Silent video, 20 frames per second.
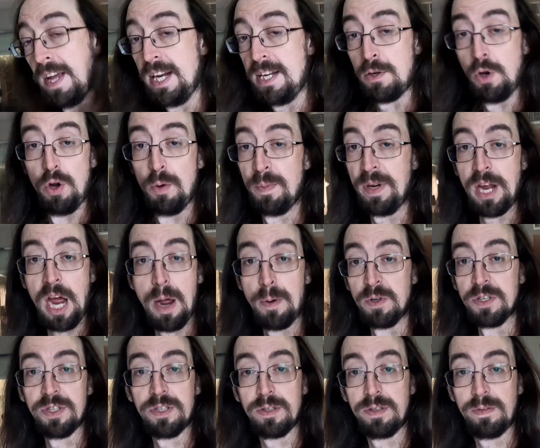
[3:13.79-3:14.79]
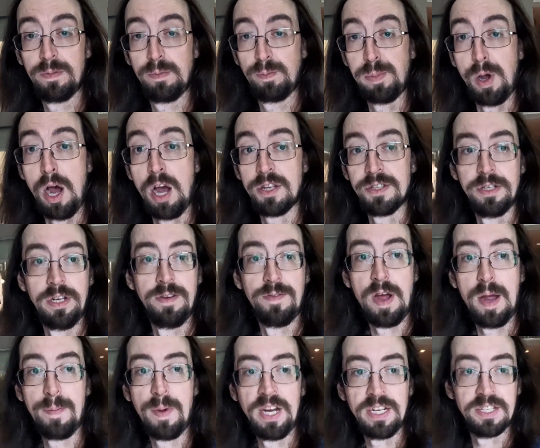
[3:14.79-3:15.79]
they told me I was
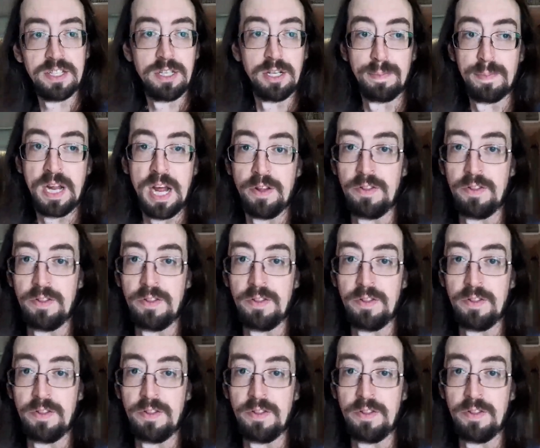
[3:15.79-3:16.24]
positive, I might slipped